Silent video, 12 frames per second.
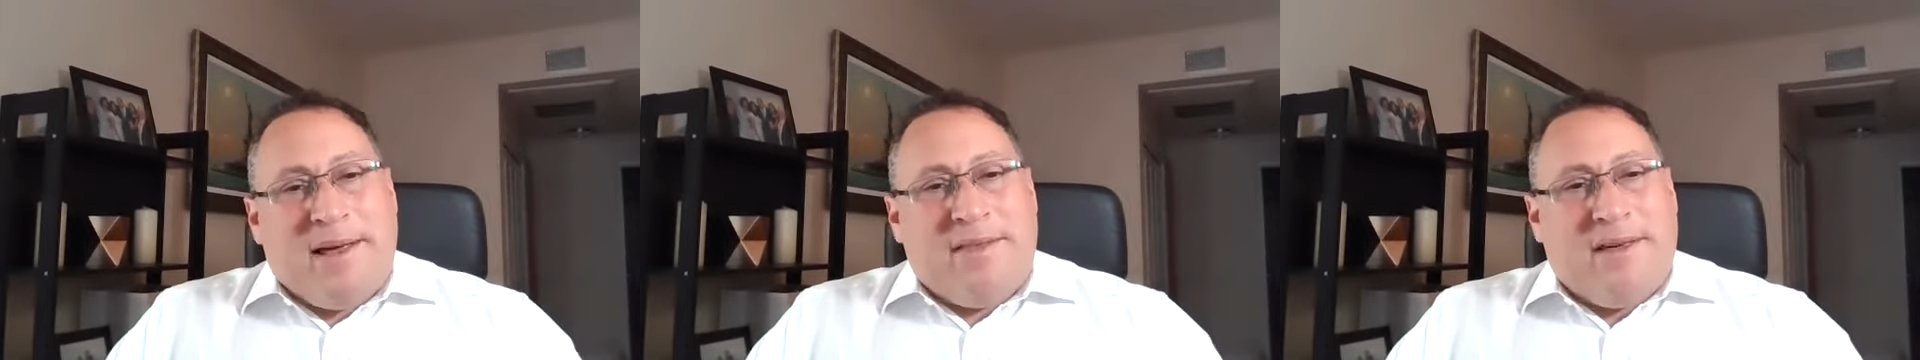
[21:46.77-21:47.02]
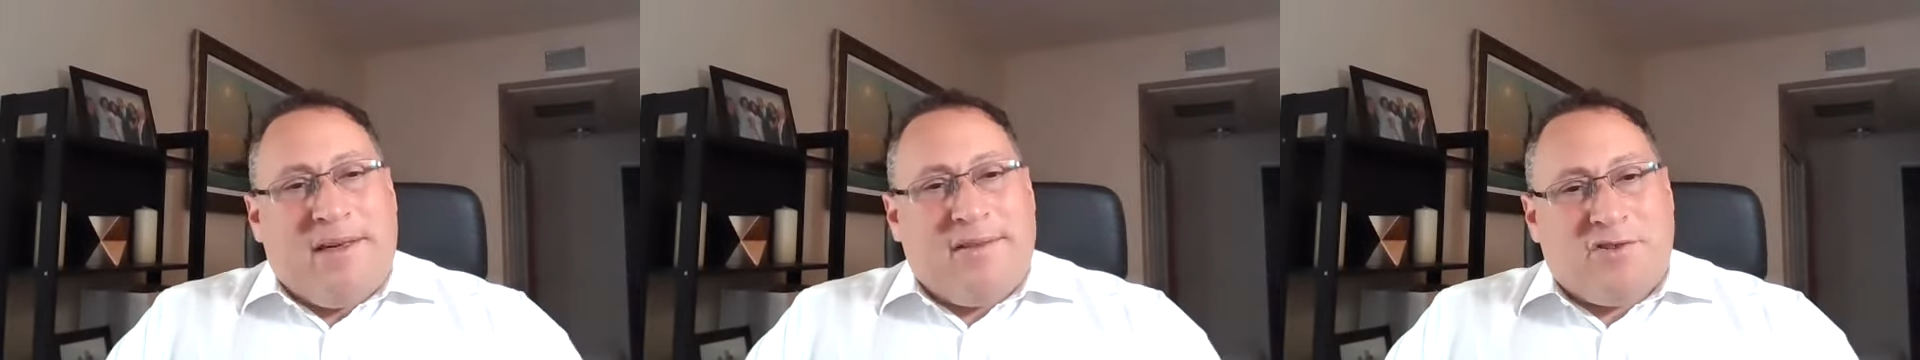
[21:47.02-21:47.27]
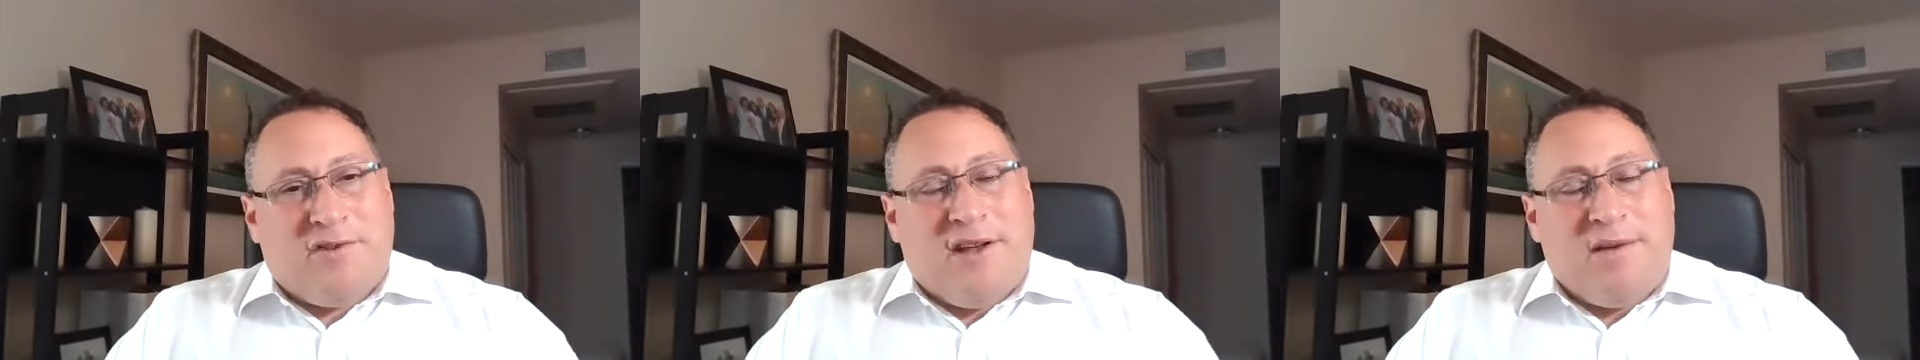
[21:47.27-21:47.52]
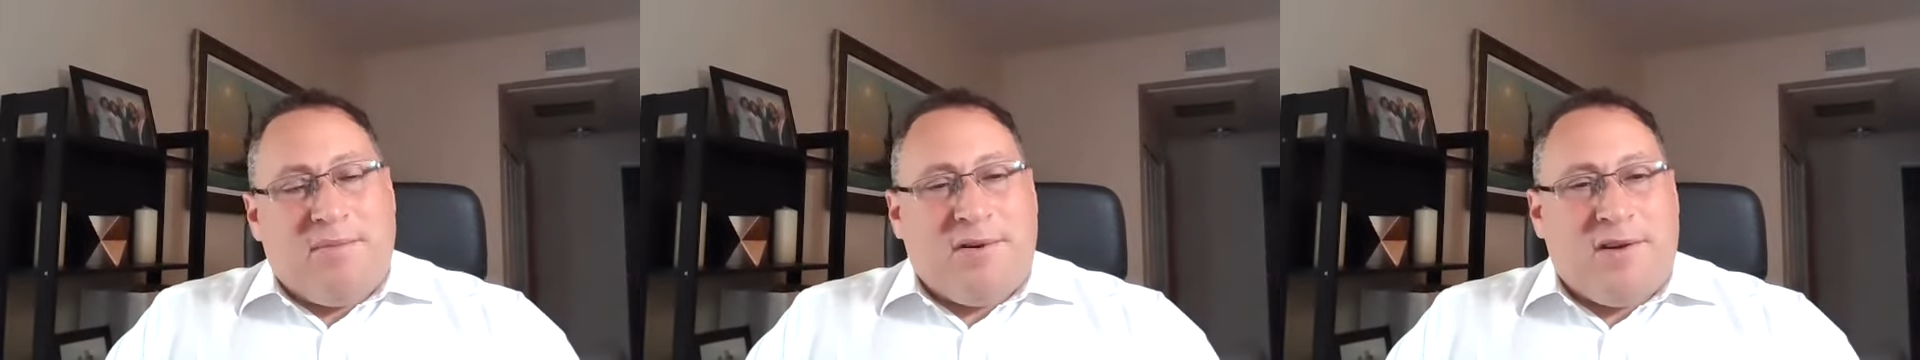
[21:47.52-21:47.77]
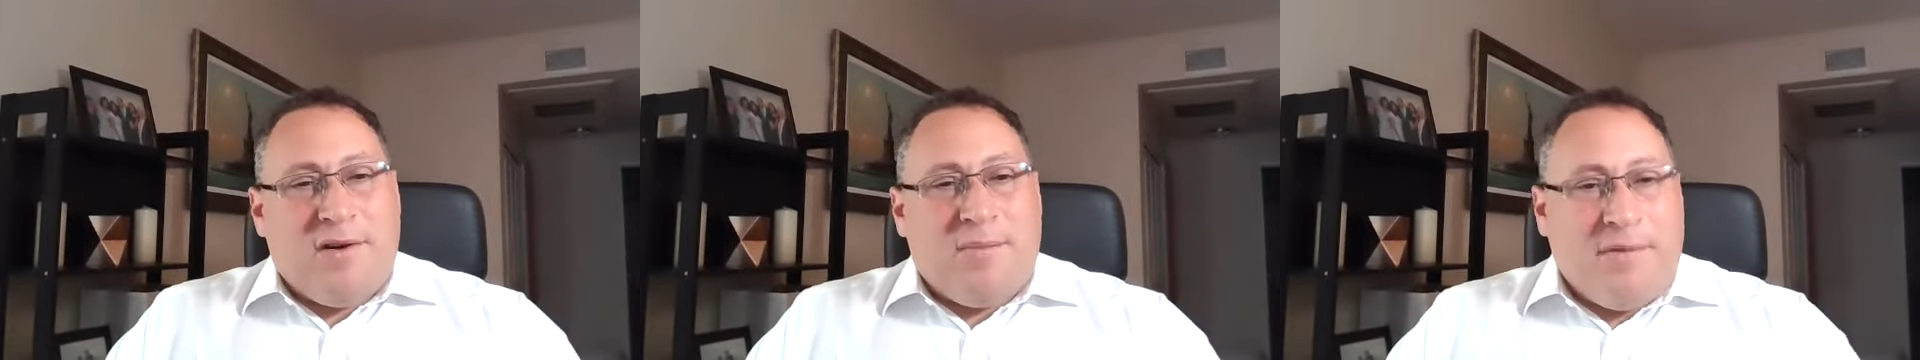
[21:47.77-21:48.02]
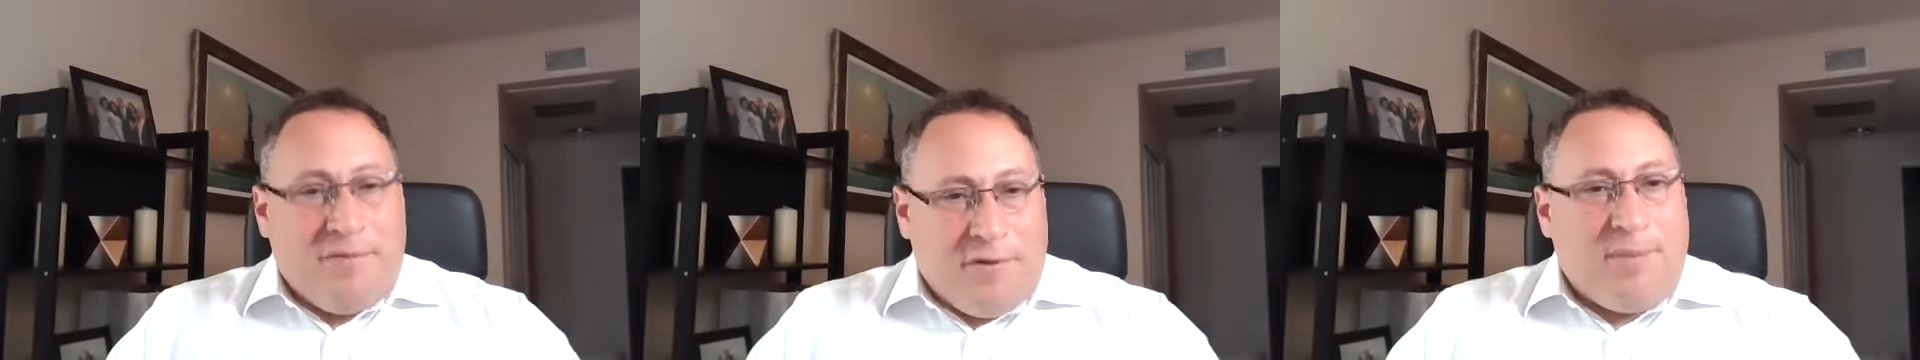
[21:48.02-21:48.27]
out there that train
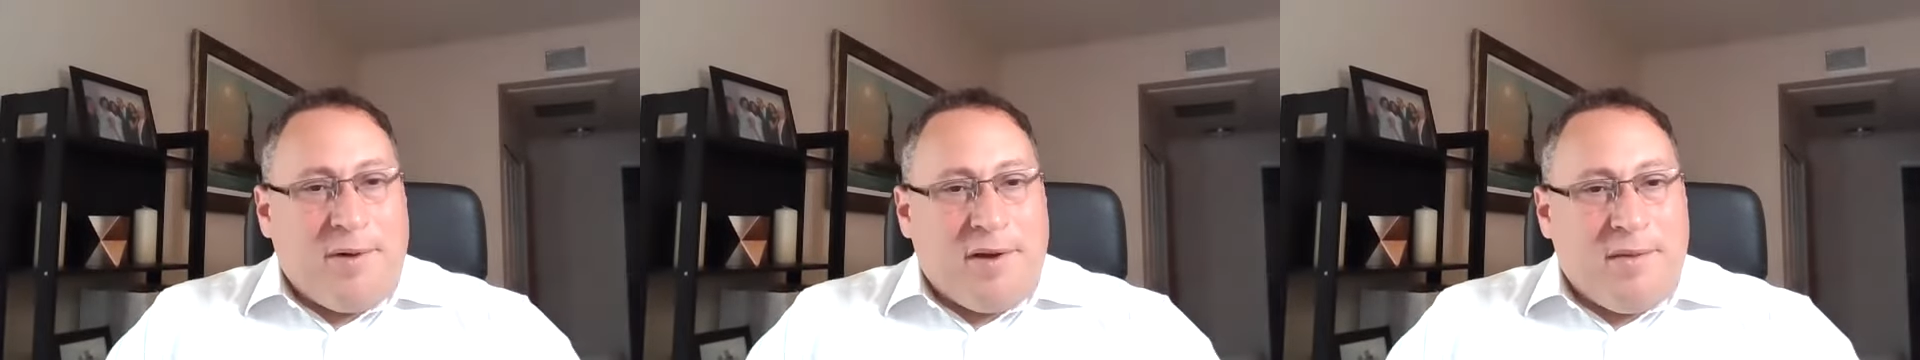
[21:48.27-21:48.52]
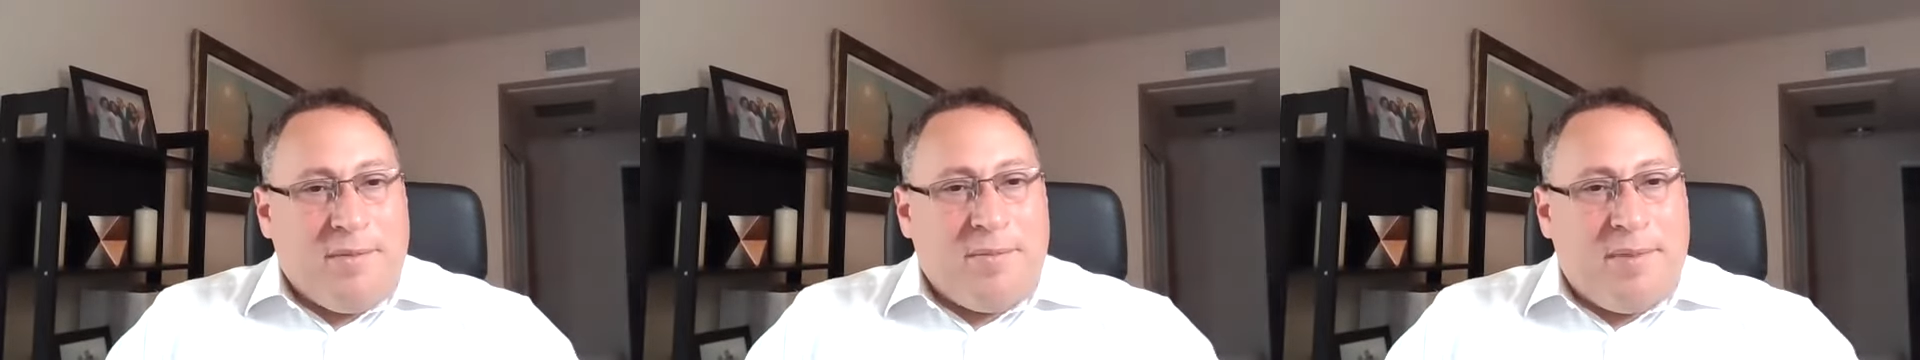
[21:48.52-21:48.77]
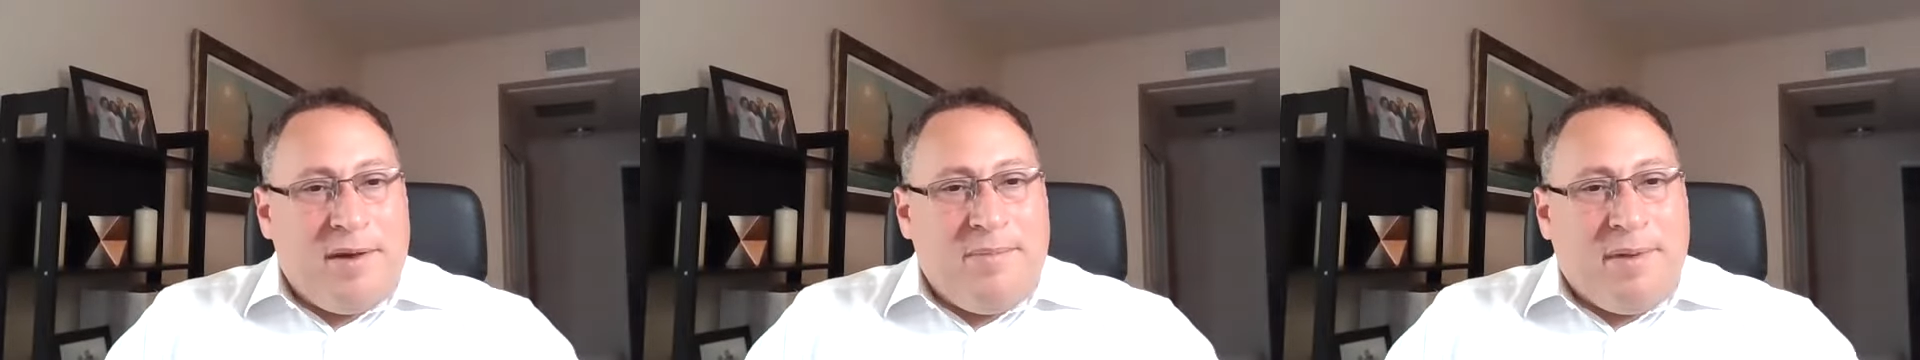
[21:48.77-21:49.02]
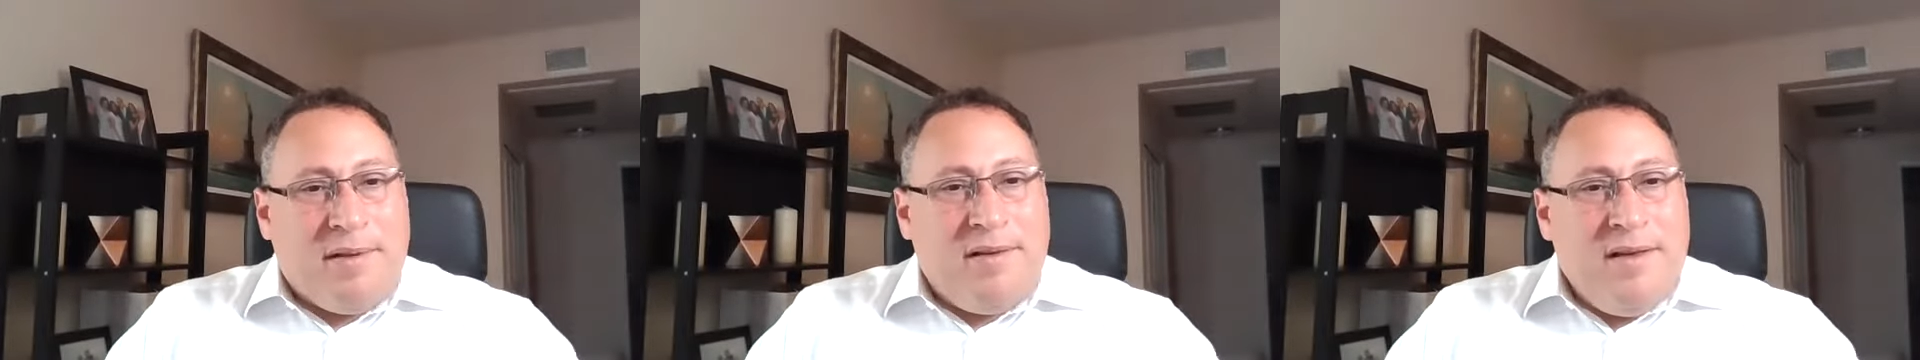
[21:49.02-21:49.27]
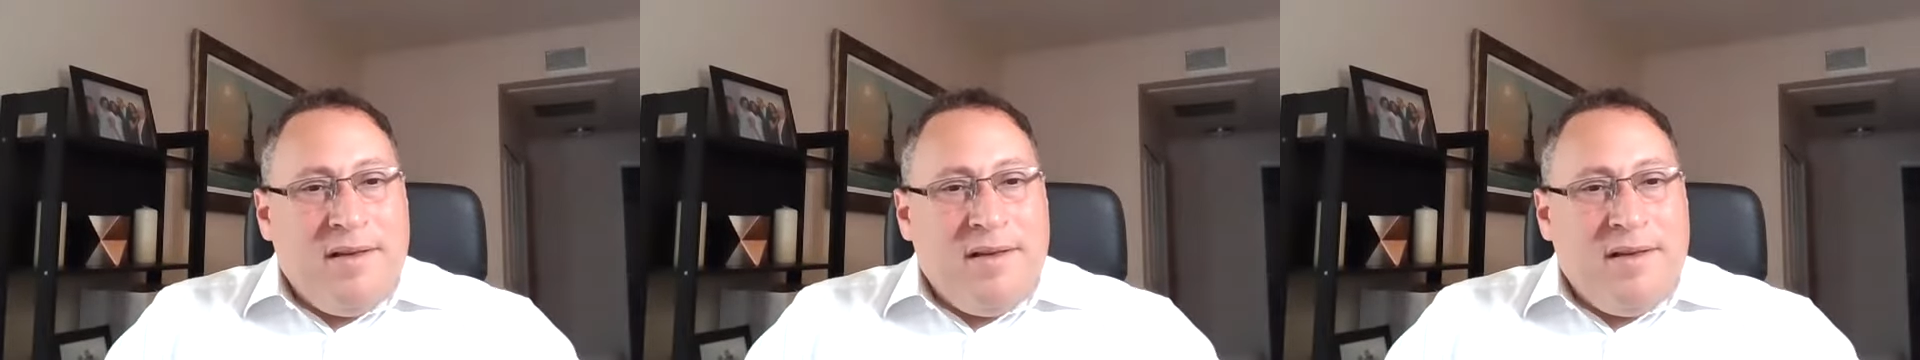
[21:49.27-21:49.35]
procurement for procurement people.